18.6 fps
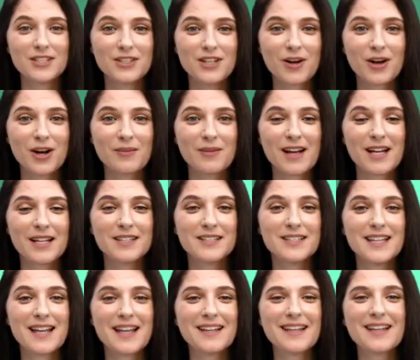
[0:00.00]
into ARM
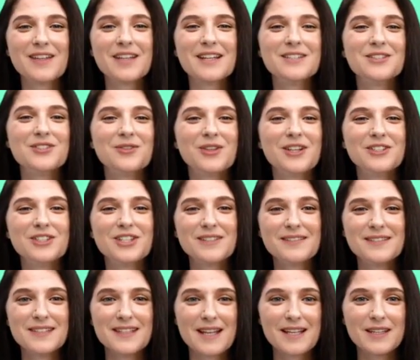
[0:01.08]
ISA,
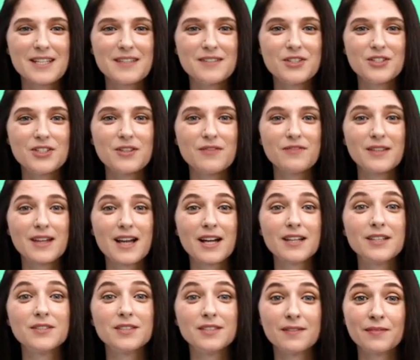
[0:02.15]
instructions, and condition
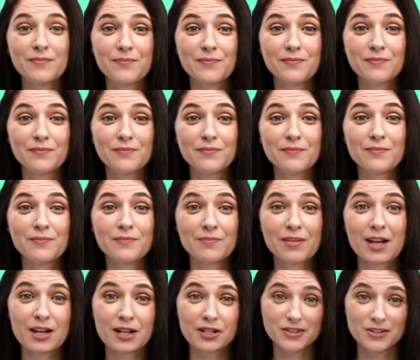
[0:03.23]
flags.
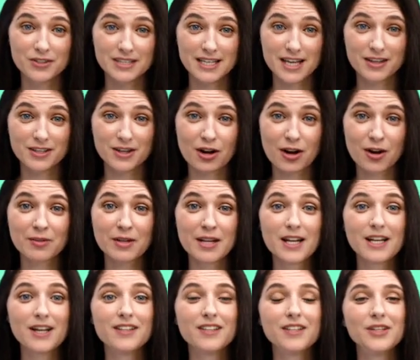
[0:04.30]
Understand ARM
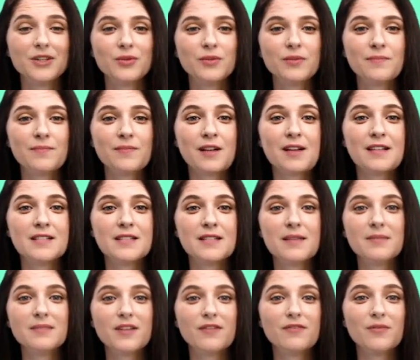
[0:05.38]
ALU,
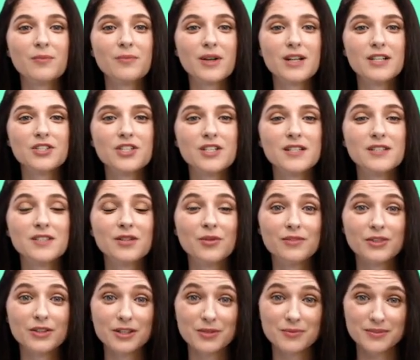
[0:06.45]
assembly for branches,
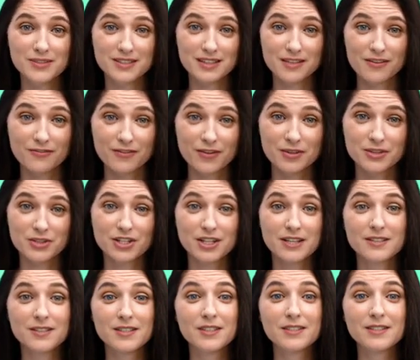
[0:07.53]
loops,
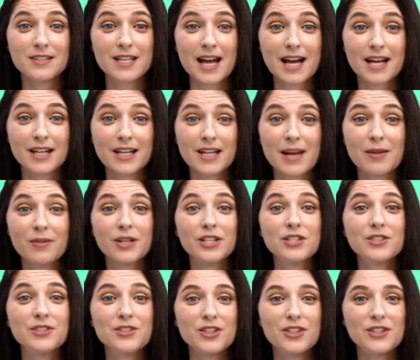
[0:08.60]
functions, stack, and
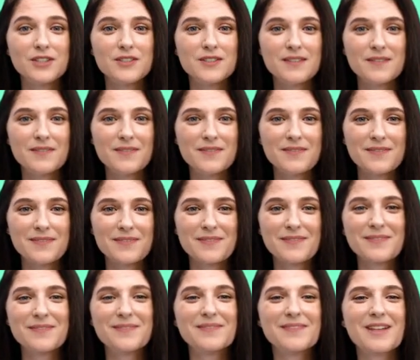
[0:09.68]
registers.
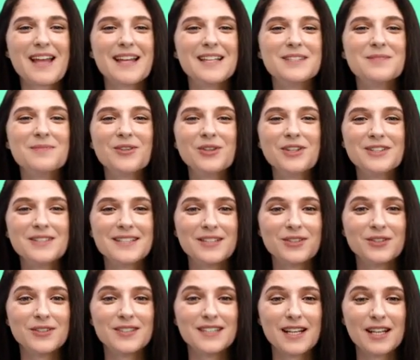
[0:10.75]
Explore
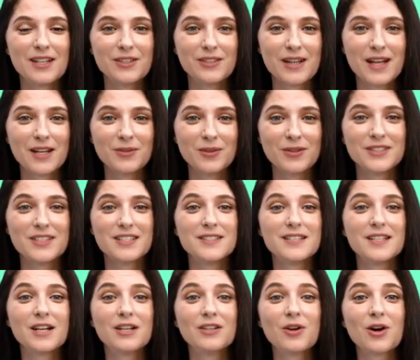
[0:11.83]
single-cycle and
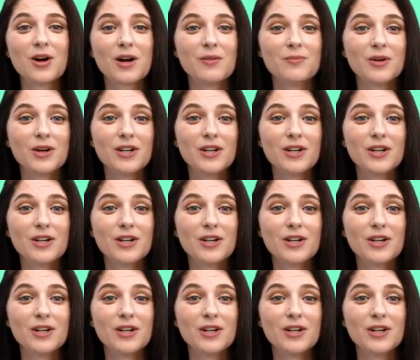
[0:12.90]
multi-cycle ARM